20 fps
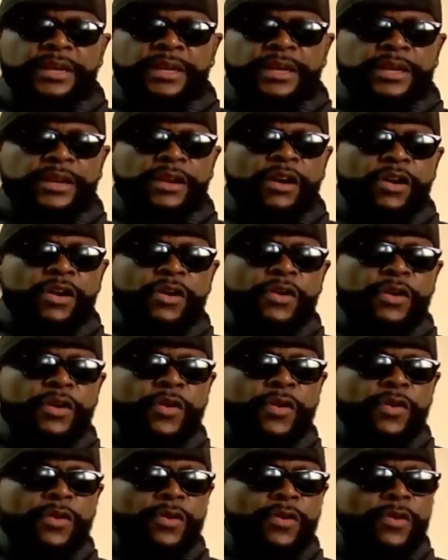And
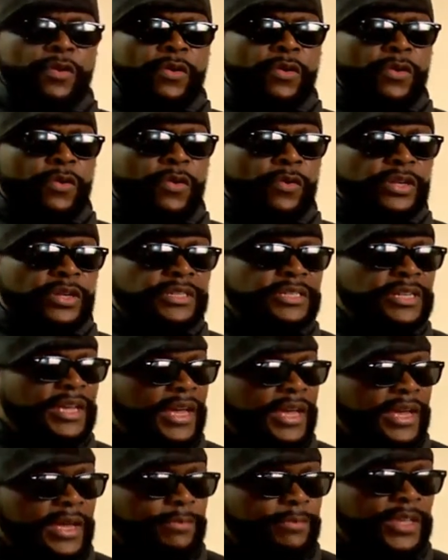all the
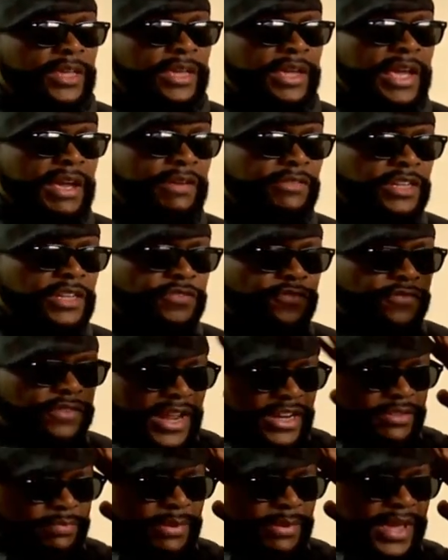time they have these
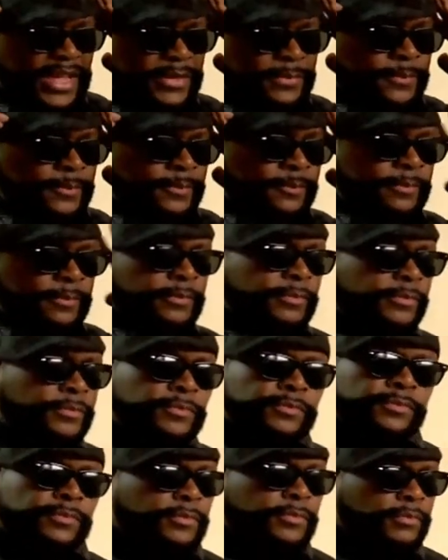flashbacks.
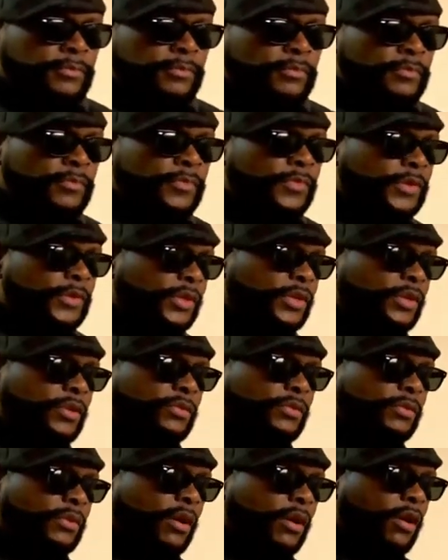You know,
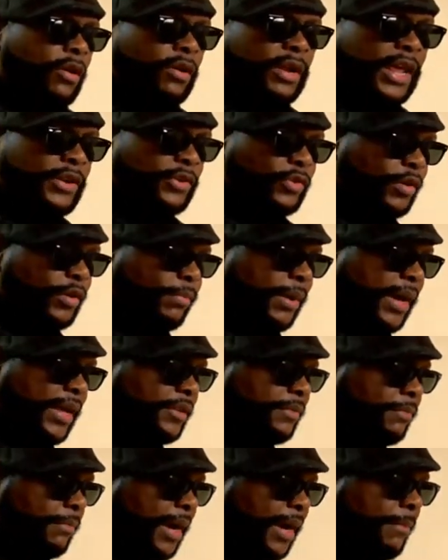all I know about
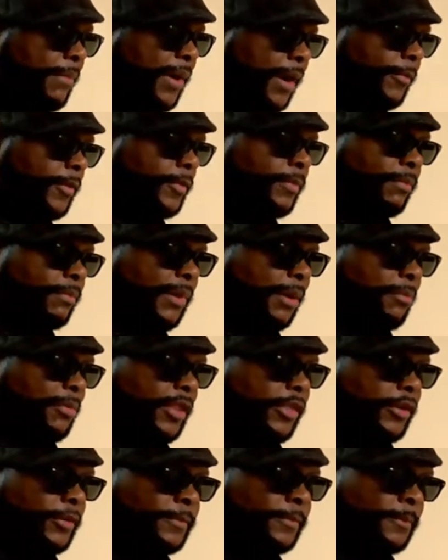is my mama, my
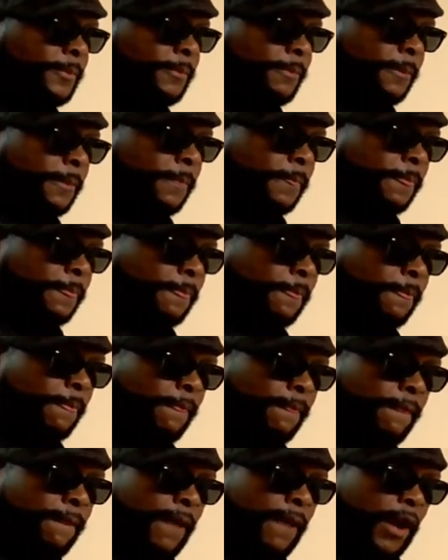mother.
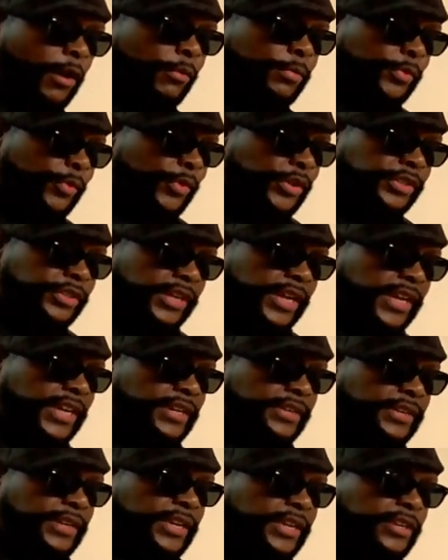I was parental
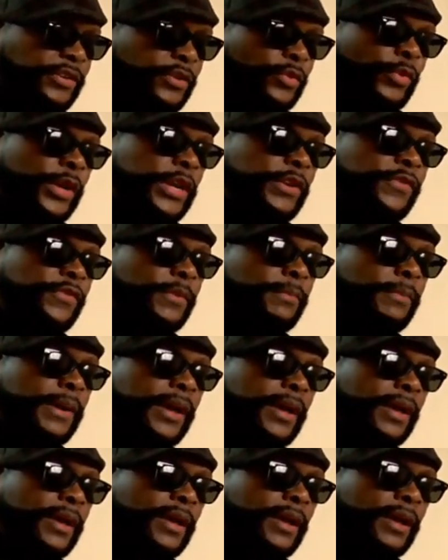alienated away from
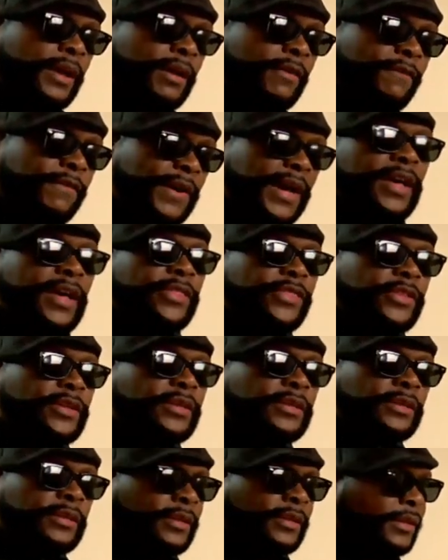my father.